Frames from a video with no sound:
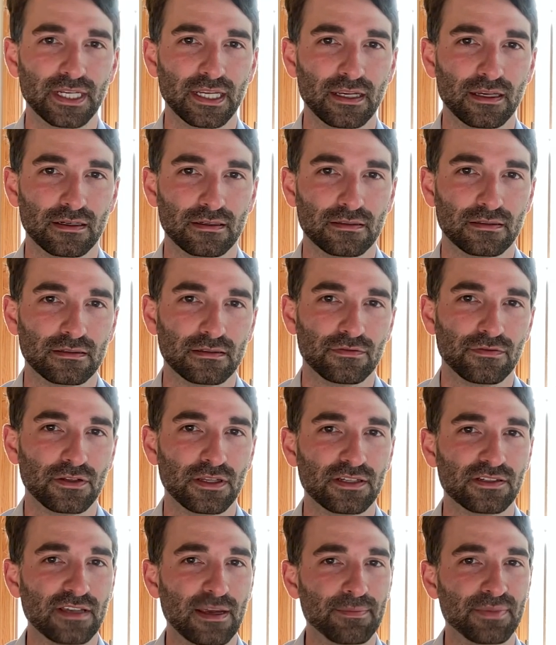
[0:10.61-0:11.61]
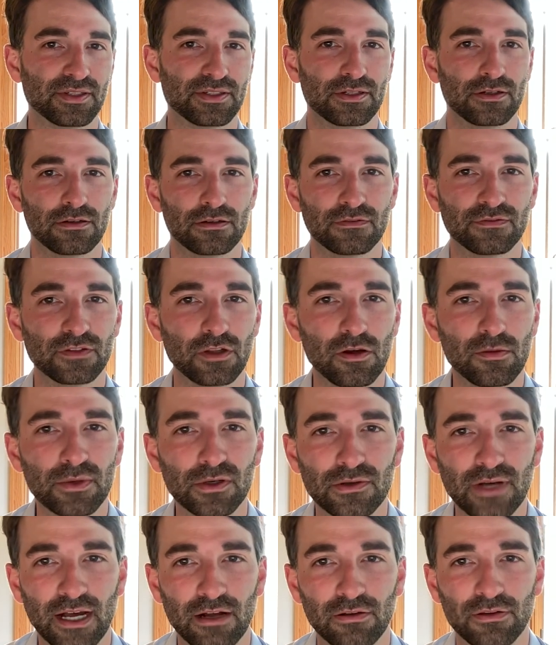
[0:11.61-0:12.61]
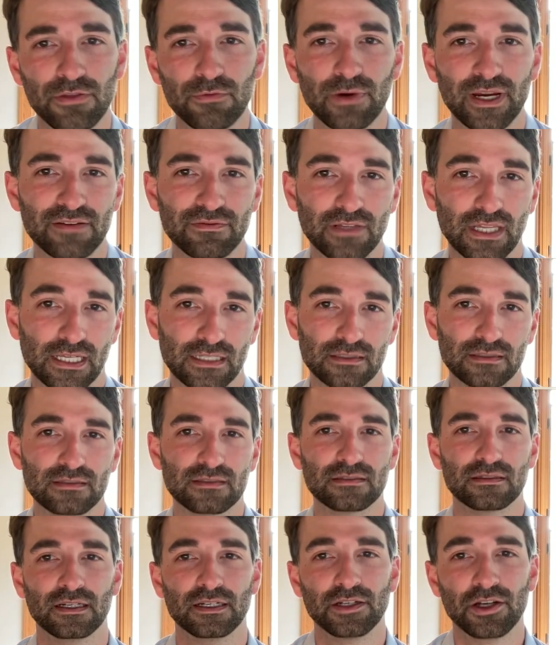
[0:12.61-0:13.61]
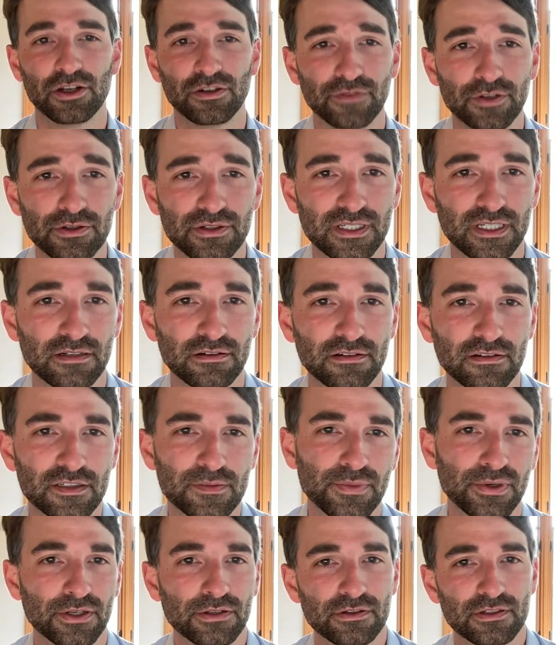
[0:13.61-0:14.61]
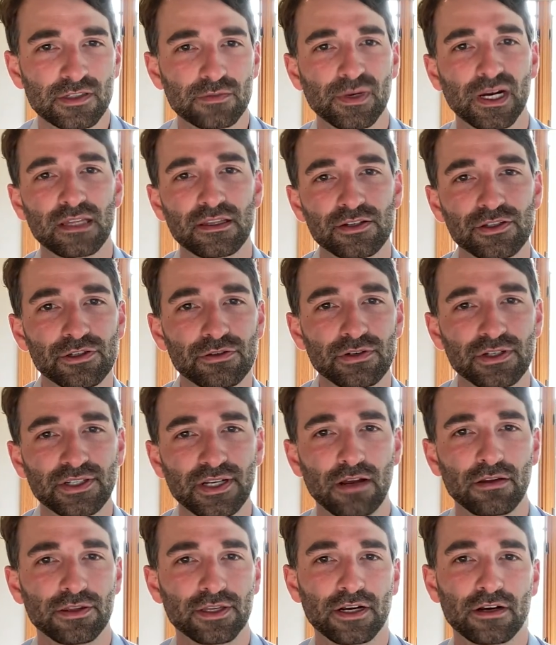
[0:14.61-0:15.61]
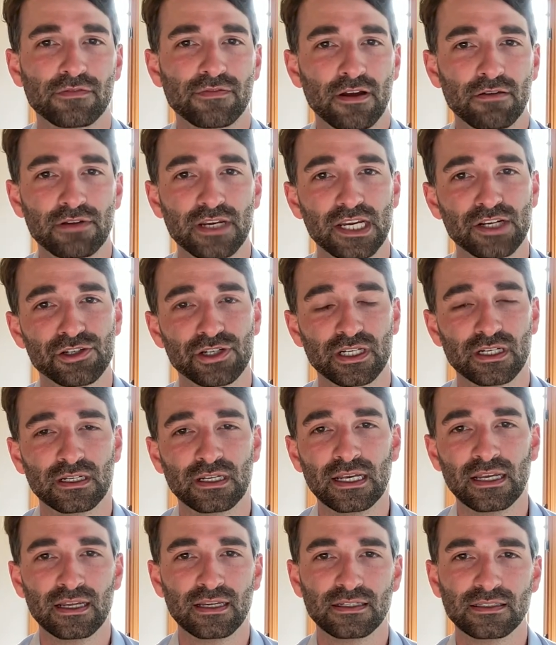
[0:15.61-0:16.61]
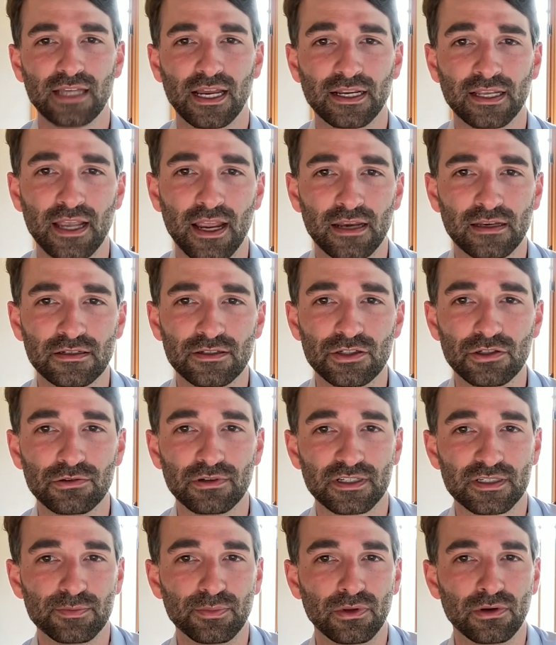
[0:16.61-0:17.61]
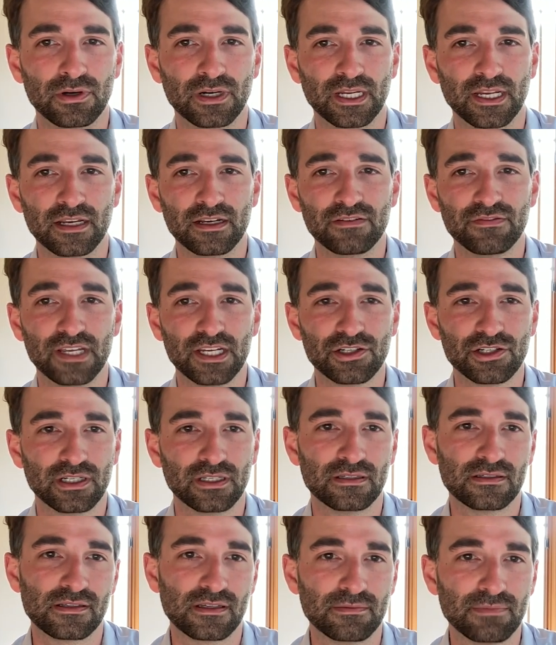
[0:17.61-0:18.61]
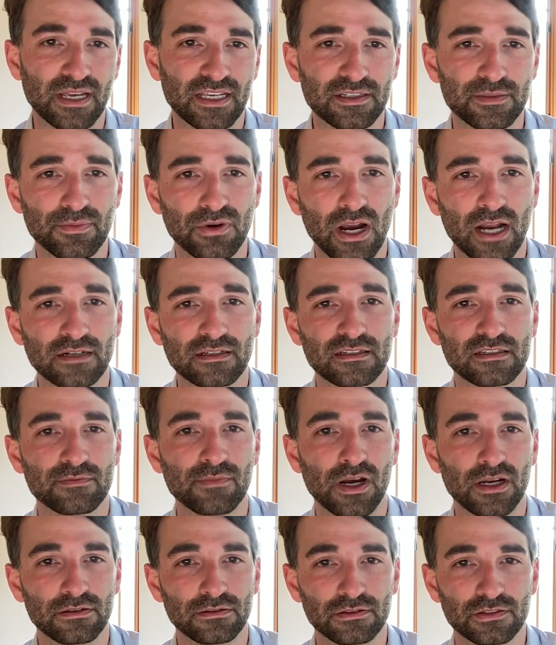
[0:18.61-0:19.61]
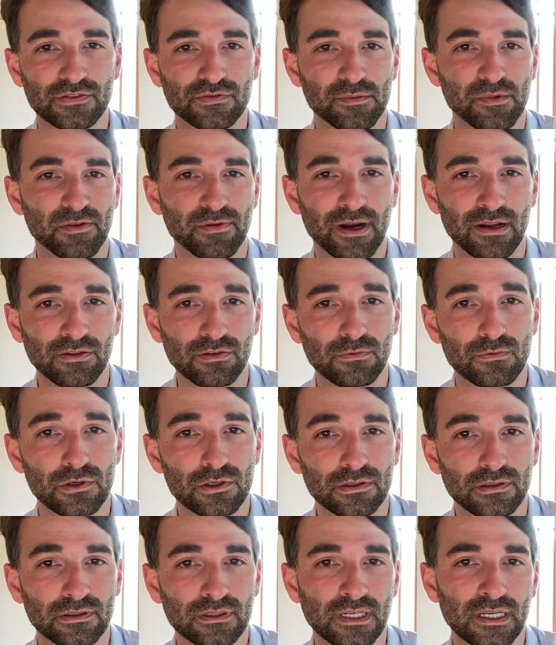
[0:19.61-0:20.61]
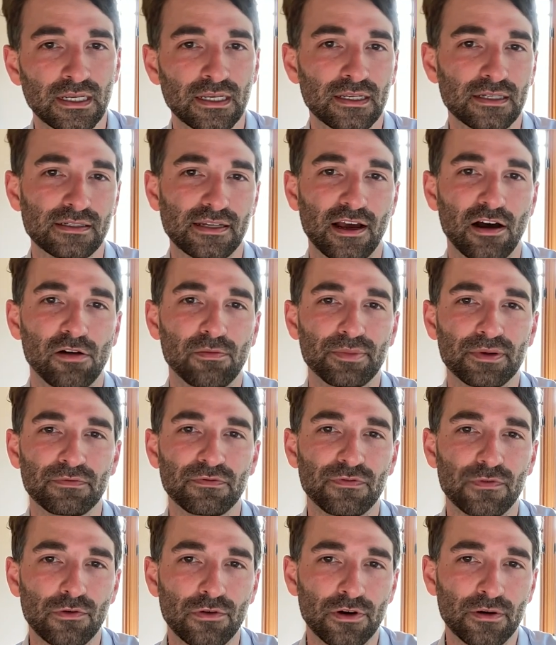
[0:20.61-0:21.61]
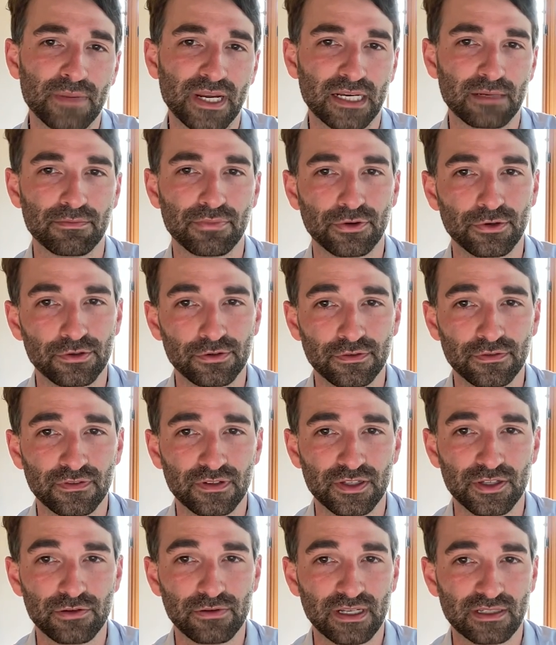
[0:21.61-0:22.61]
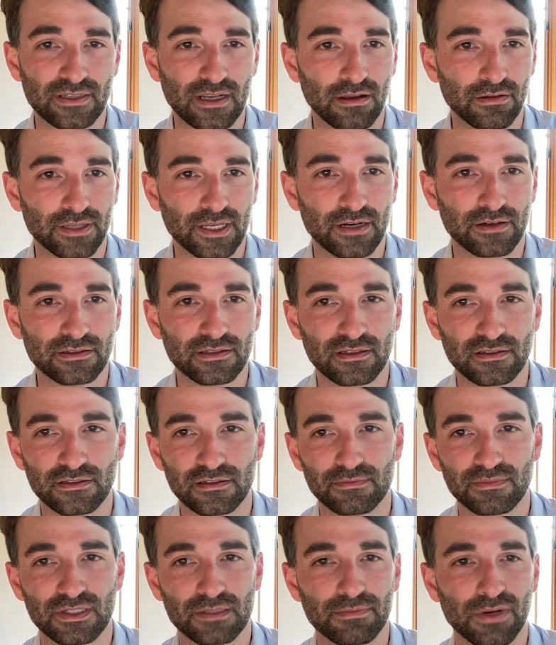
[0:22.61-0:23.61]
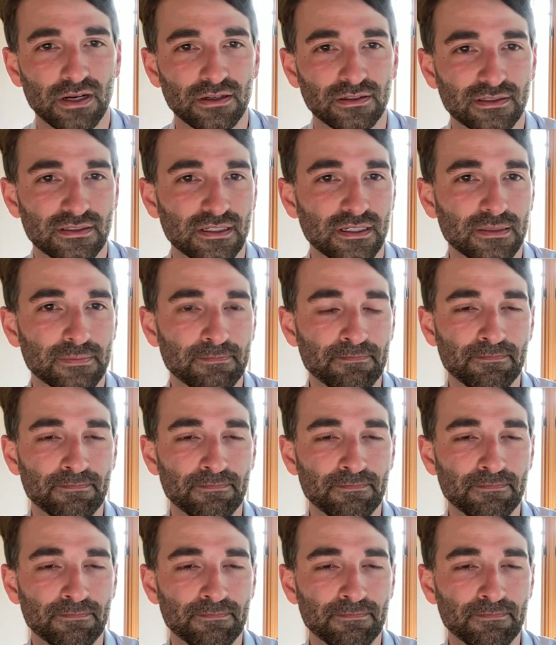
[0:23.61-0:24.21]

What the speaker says: in for this episode of Global Health Wavelengths, an interview series produced by the Jewish Healthcare Foundation dedicated to exploring innovations and best practice models from around the world to help inform and improve U.S. healthcare systems and policy.